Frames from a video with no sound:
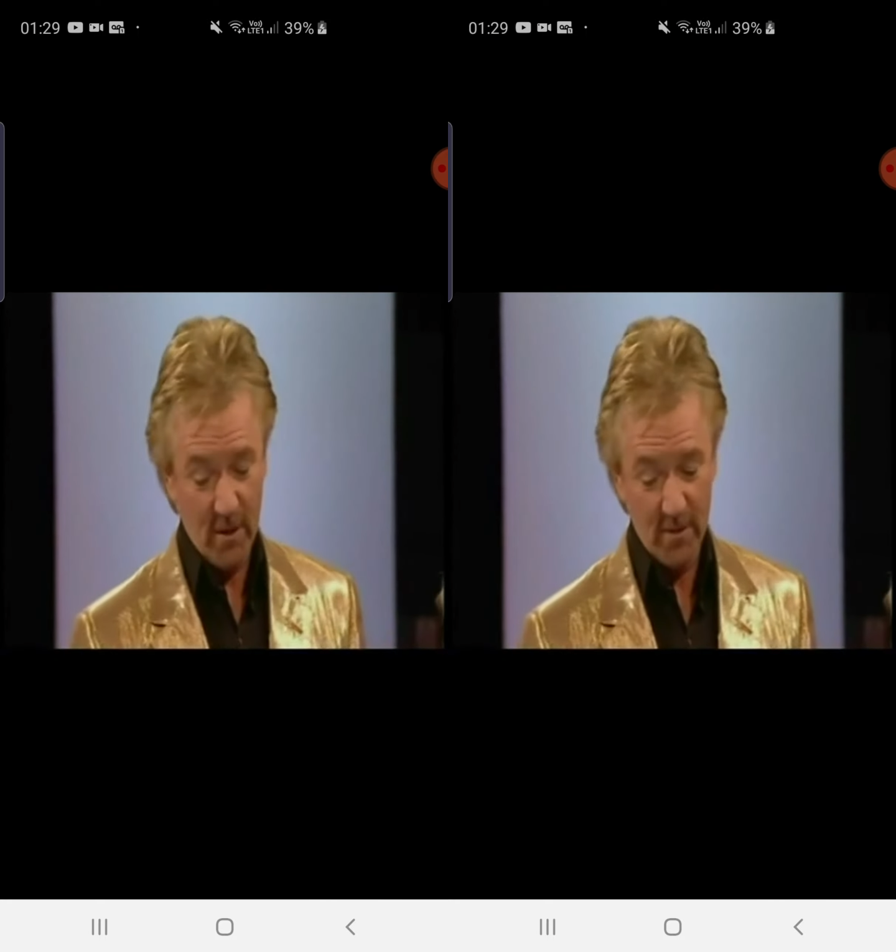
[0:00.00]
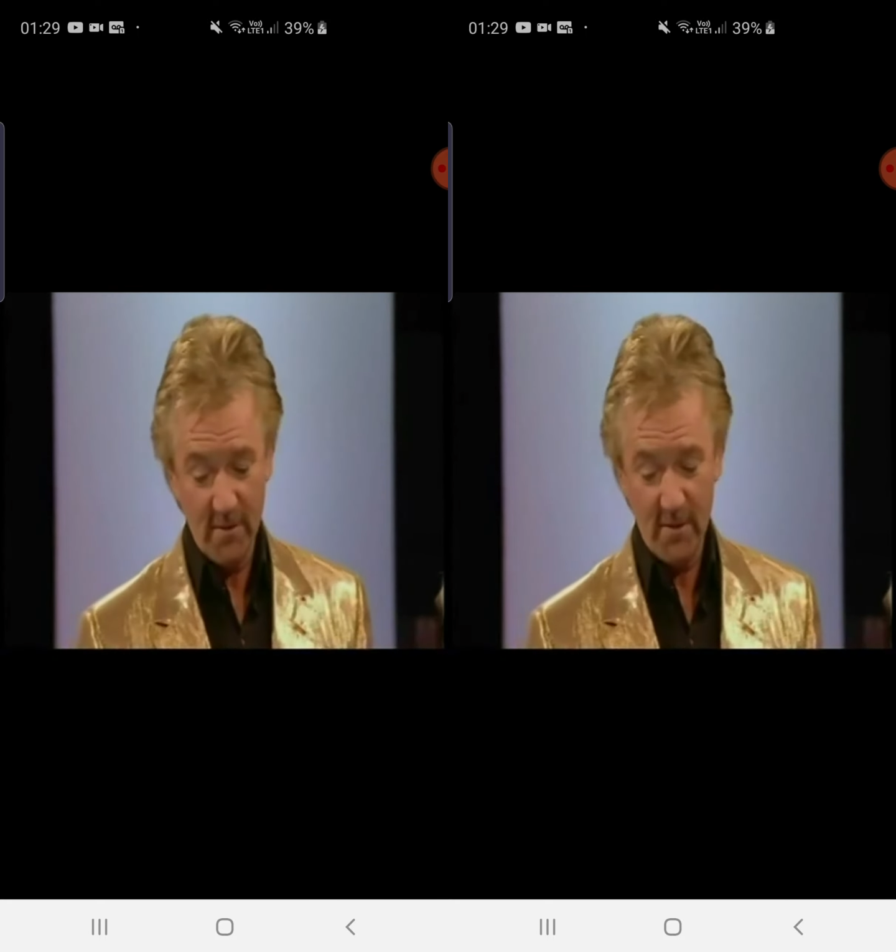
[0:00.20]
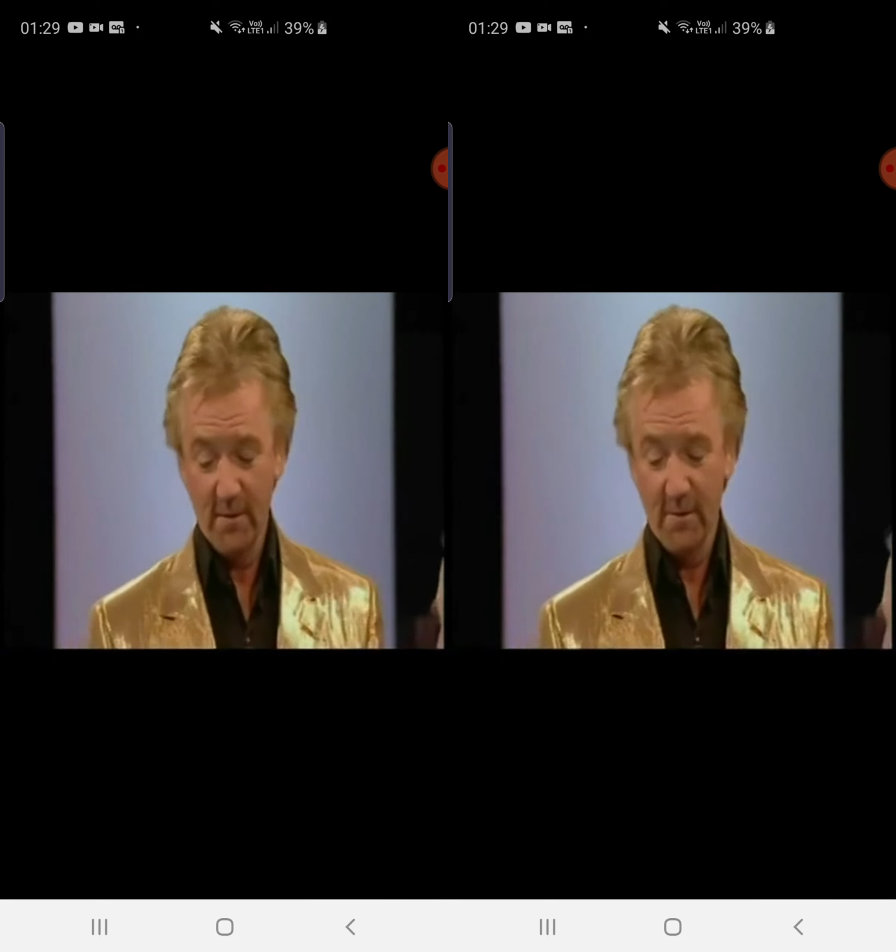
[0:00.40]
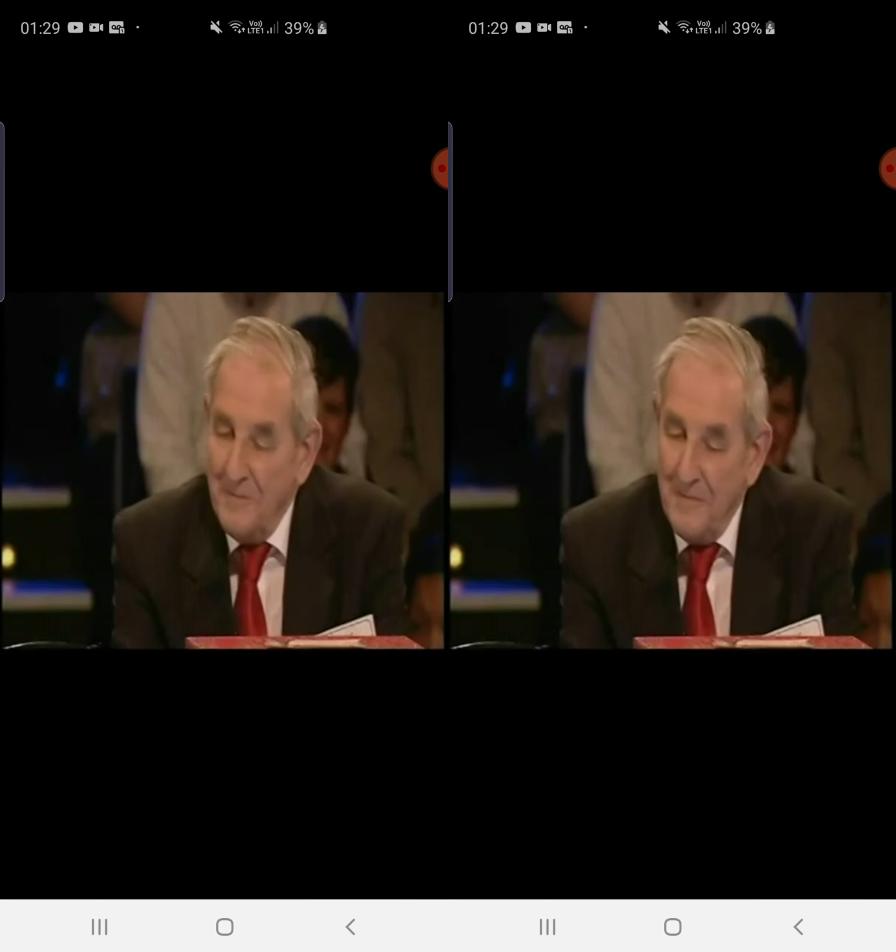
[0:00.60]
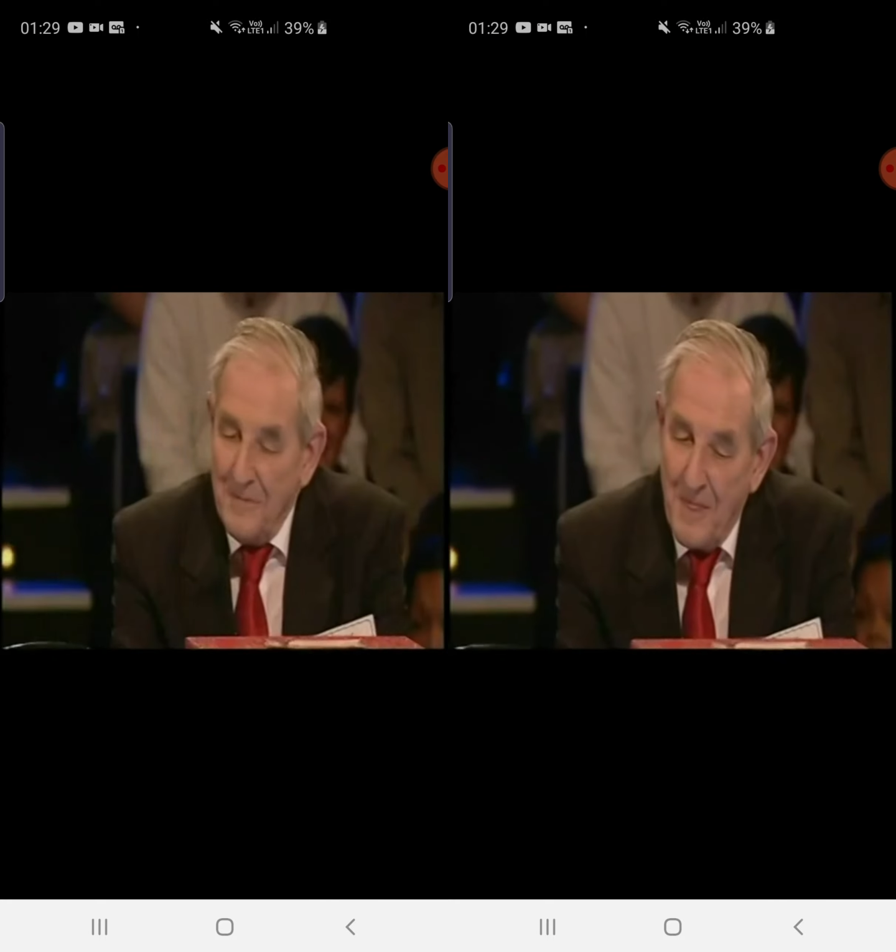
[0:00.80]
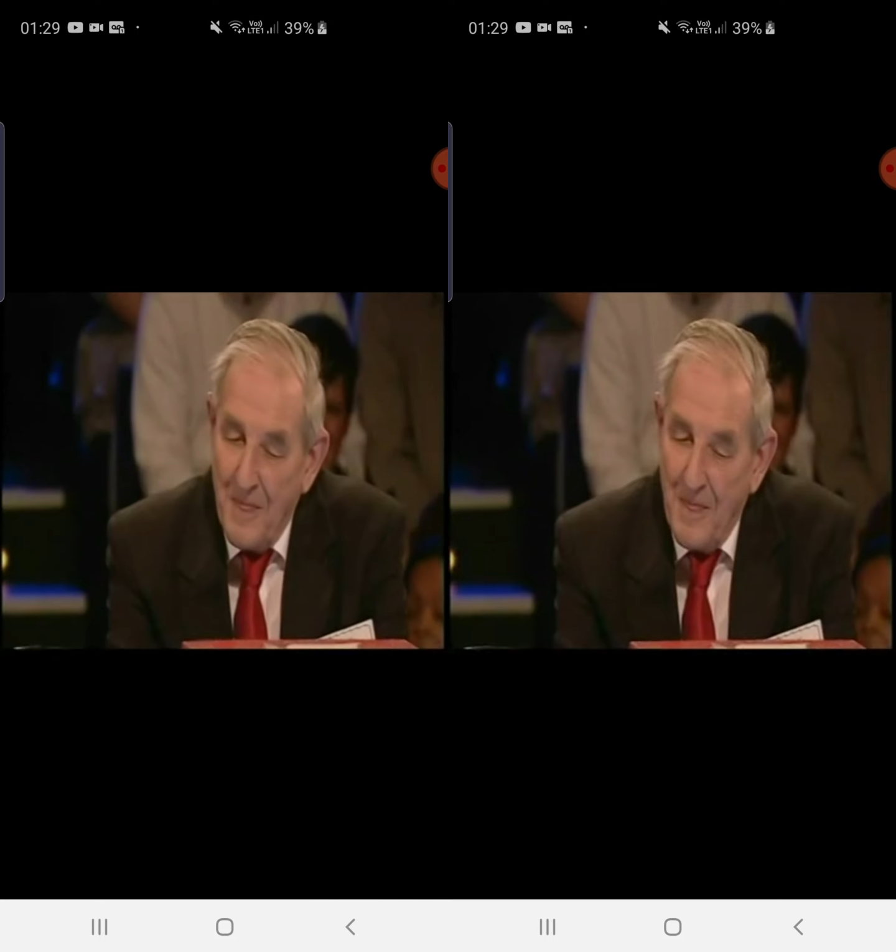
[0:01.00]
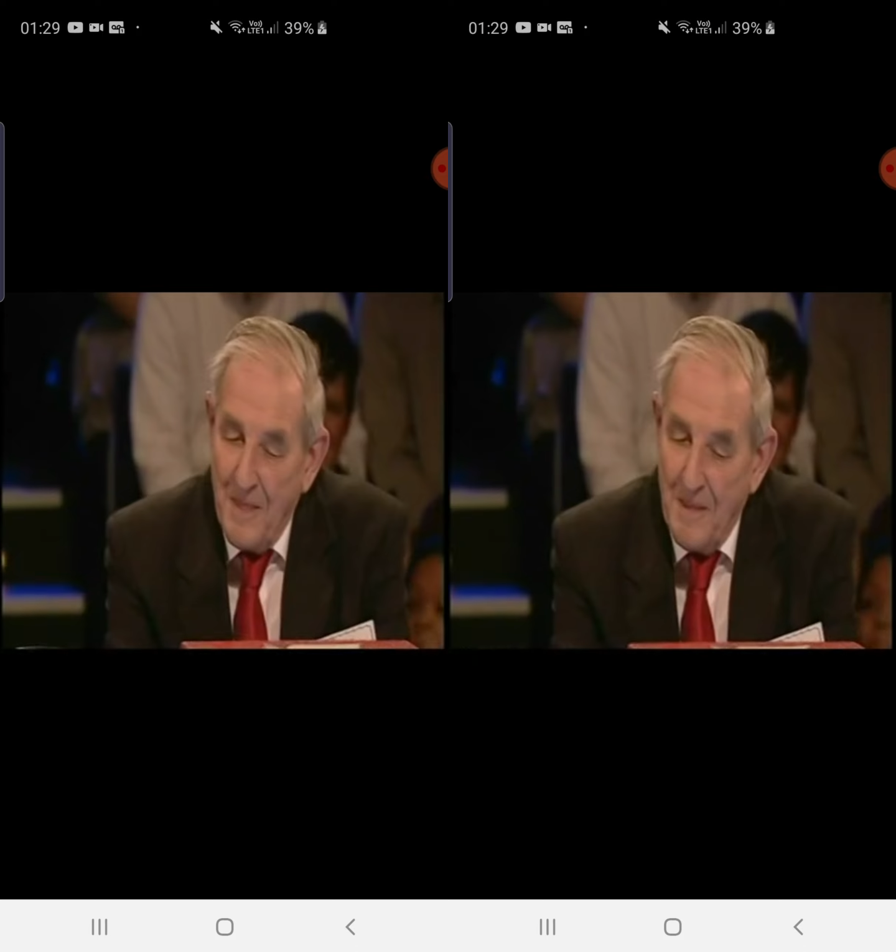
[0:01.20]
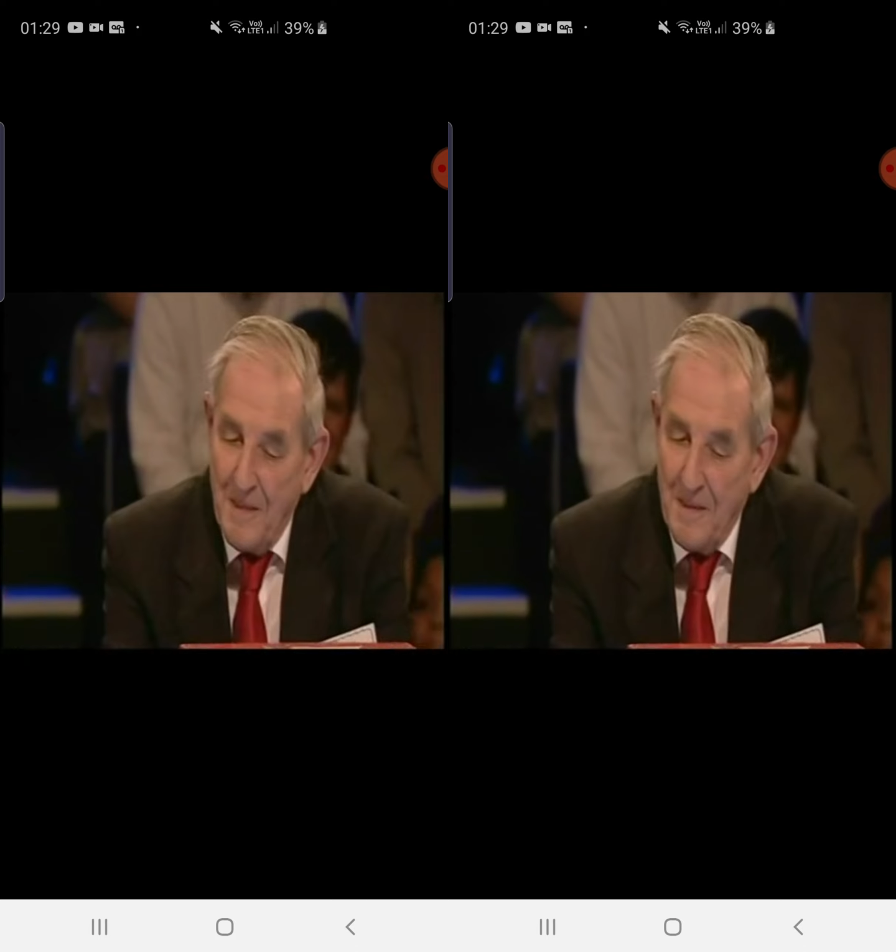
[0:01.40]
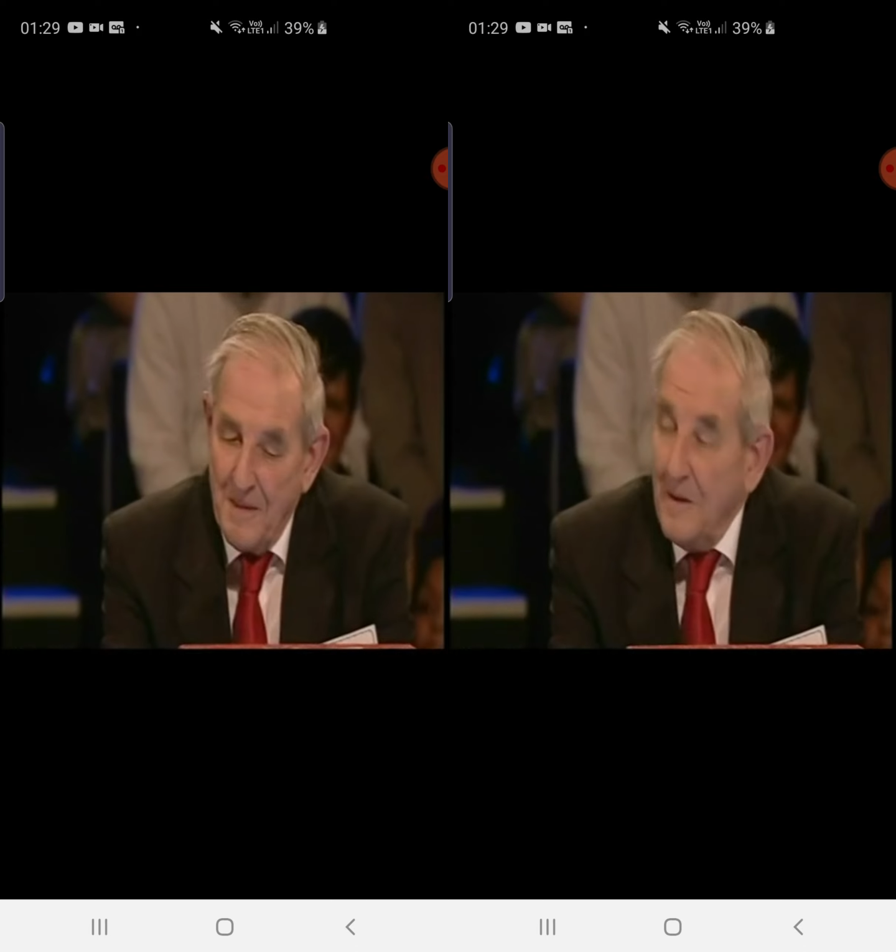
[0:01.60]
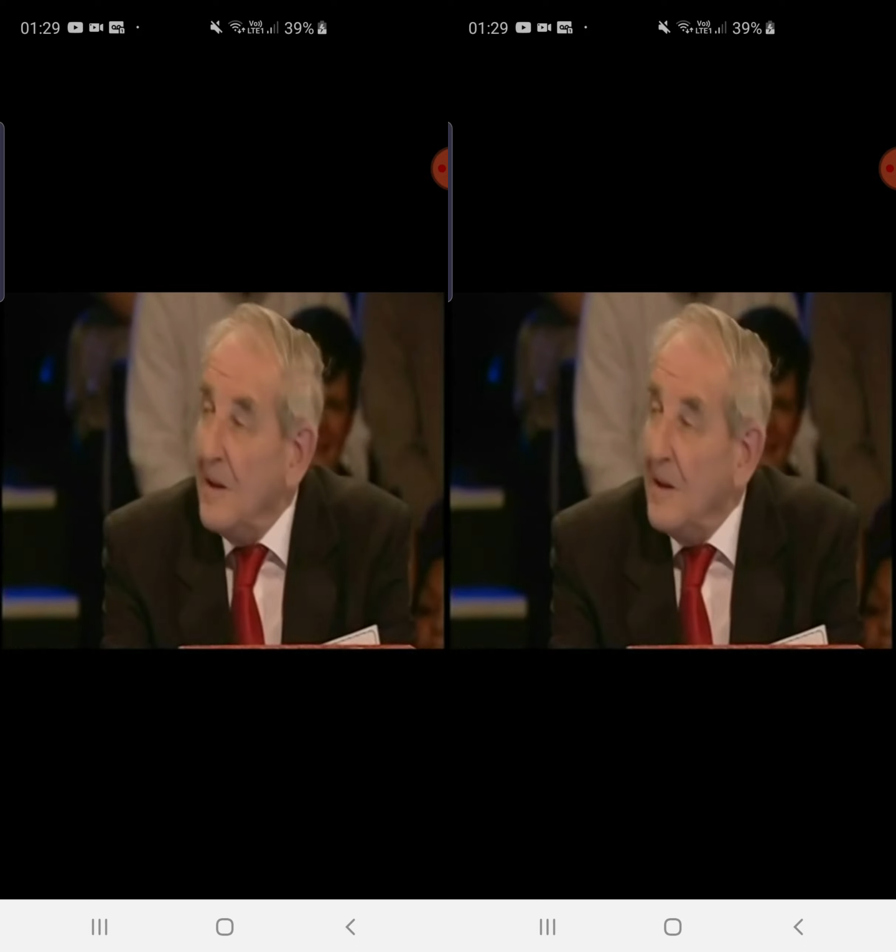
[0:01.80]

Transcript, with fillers: Holland. Which part of Holland?